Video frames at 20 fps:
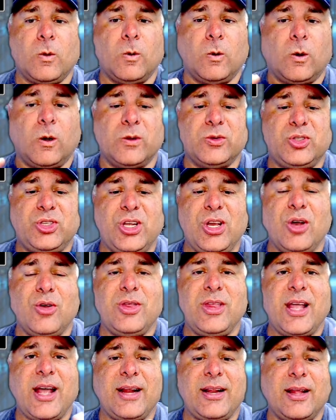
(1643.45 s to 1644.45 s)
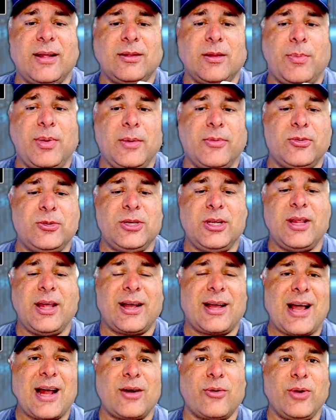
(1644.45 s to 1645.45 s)
geodnet, the people from
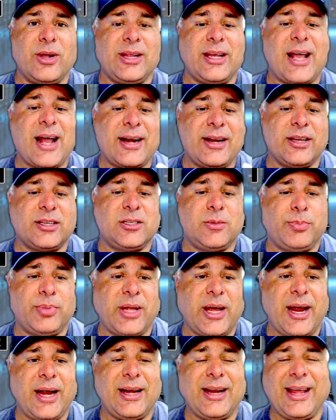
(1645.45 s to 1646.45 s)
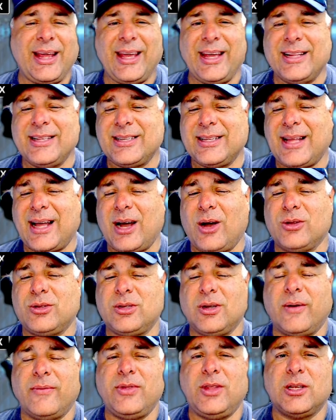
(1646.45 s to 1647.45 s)
geodnet kind of really had to explain the ins and outs
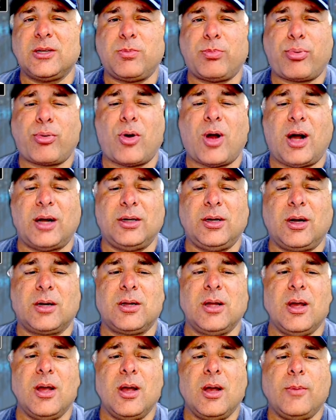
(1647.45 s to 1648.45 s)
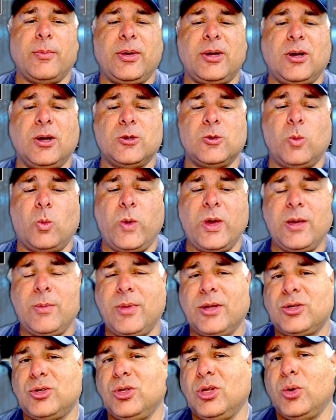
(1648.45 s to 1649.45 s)
of this product, because
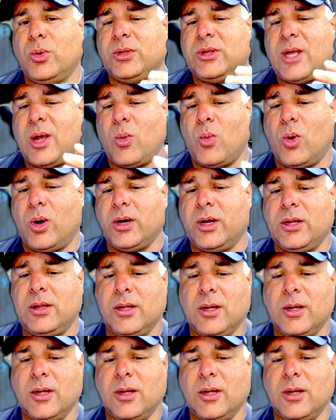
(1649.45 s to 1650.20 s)
Wingbits knew what they wanted,